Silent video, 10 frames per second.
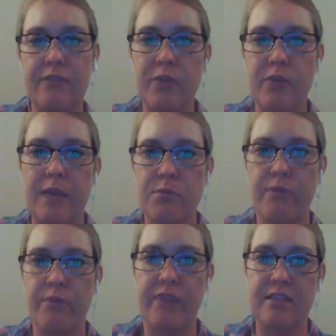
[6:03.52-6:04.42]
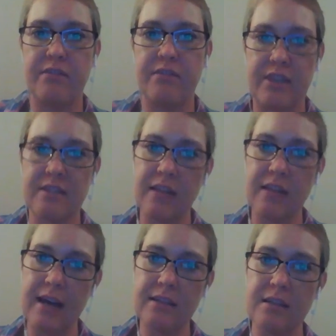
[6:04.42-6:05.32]
you came to a face-to-face
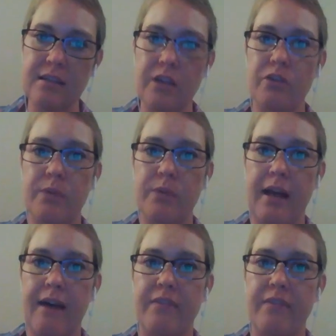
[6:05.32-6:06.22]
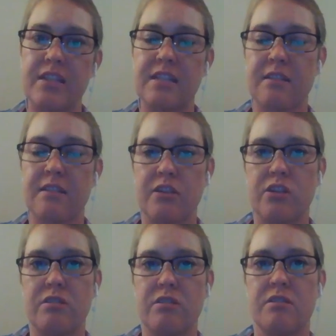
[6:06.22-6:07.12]
class, you would have the
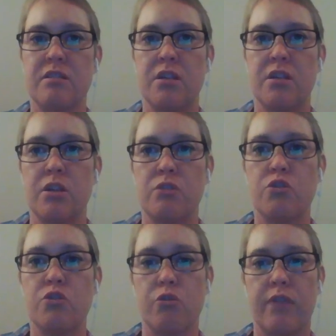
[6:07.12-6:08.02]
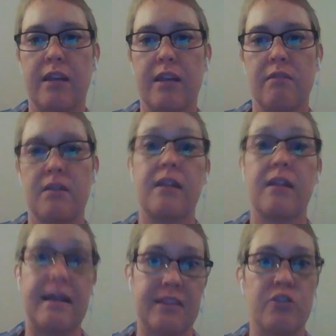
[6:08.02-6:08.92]
discussions during the
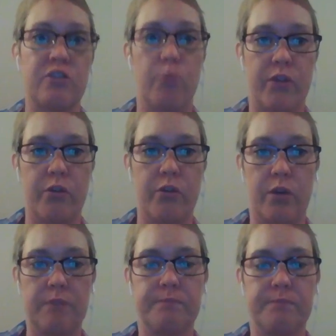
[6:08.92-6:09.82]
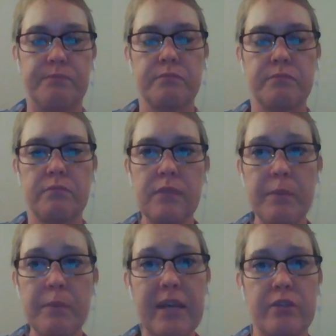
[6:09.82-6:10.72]
class session with your
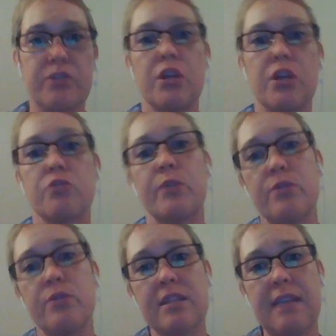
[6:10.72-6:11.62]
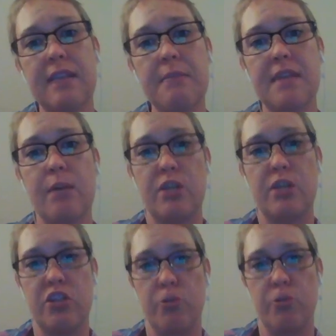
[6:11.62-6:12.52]
peers. So we do the same thing, we
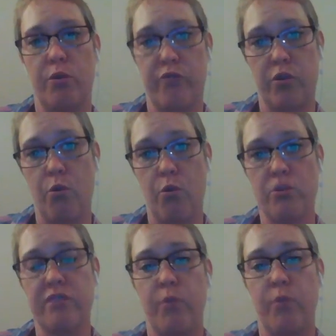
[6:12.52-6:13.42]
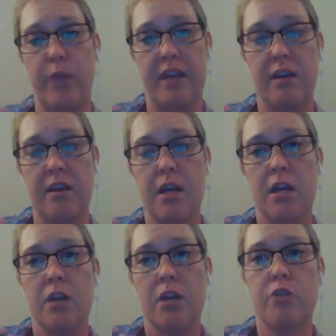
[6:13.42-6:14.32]
just do it over the course of a week.
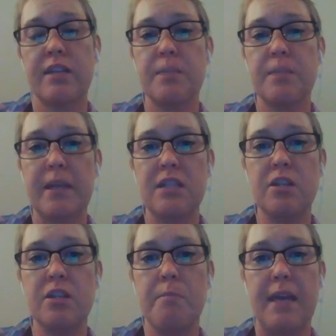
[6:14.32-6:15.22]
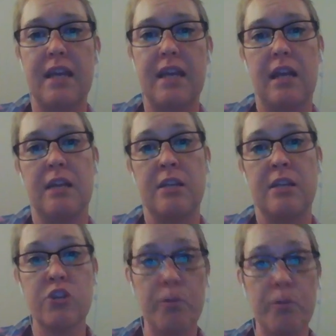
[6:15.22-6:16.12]
You're expected to make an
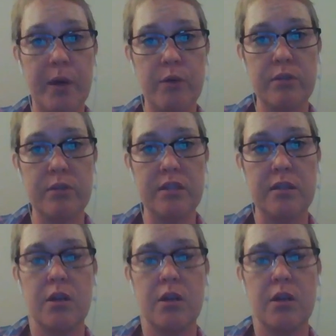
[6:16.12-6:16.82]
initial post